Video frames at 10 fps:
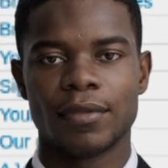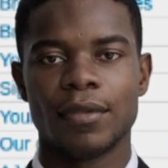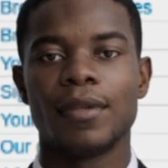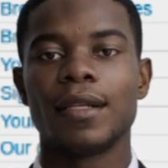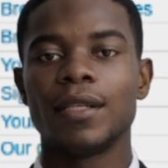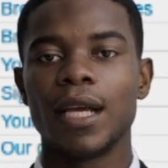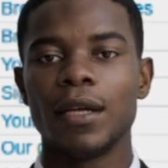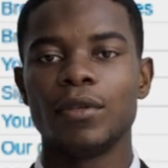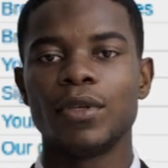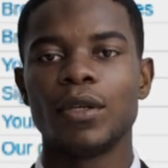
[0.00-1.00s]
This
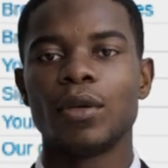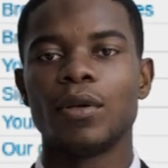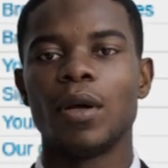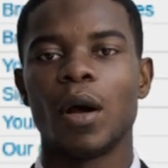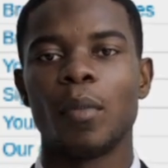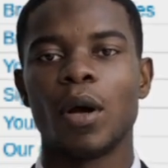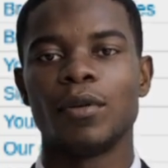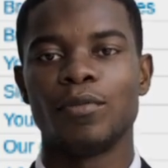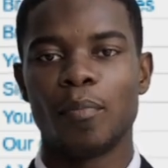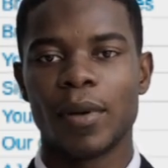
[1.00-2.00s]
kind of error,
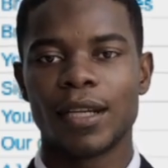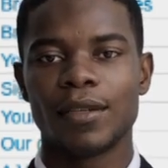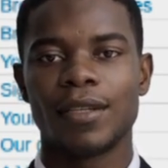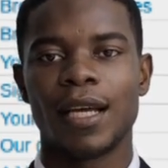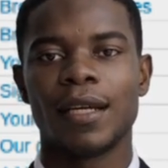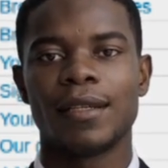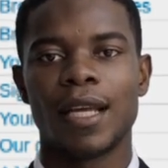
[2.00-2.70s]
apart from being a sign